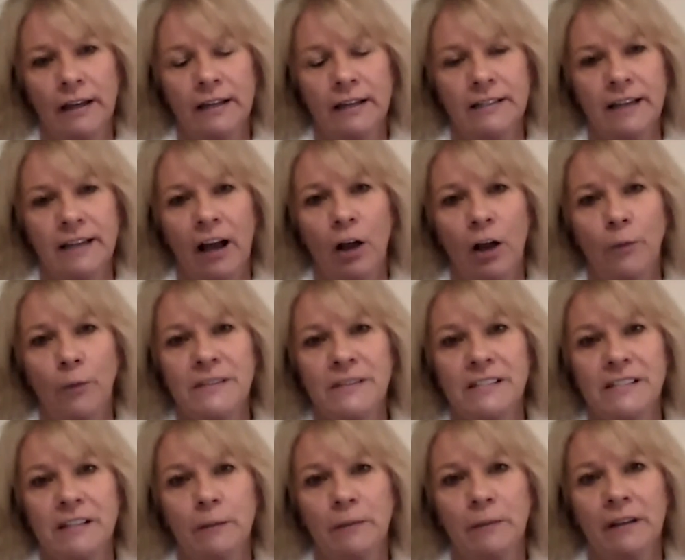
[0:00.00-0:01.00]
to help
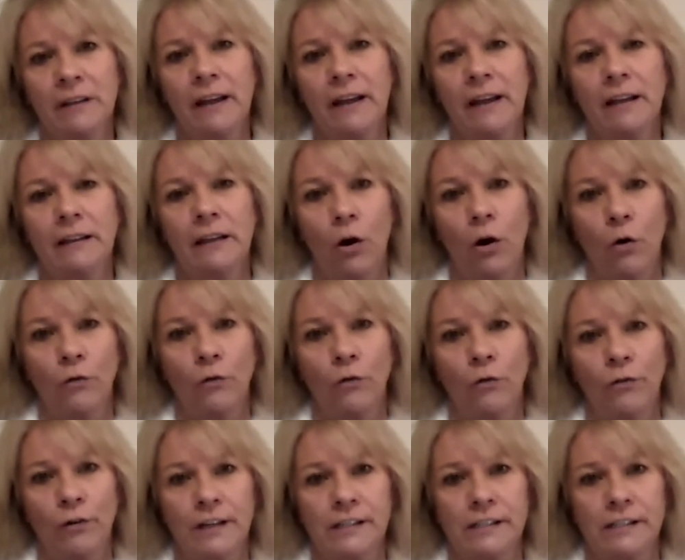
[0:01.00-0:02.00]
stimulate the
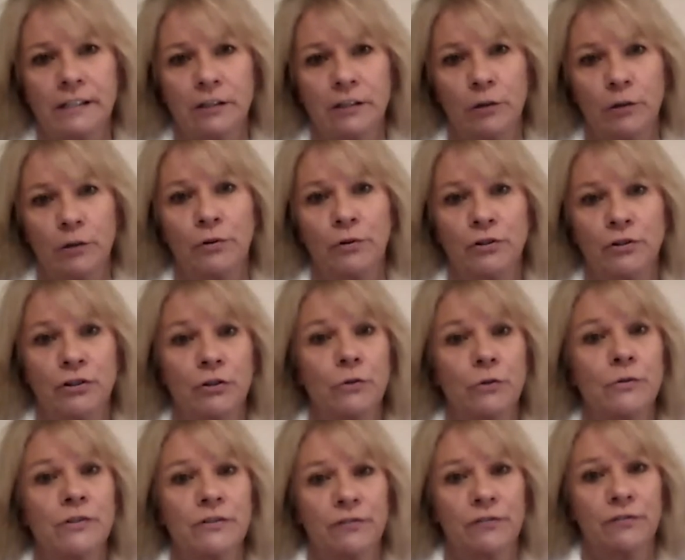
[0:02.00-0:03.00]
ovaries to
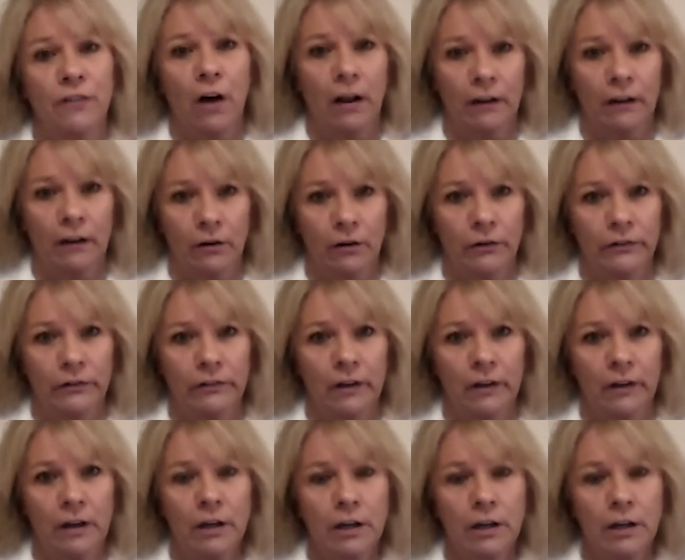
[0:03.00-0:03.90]
produce follicles.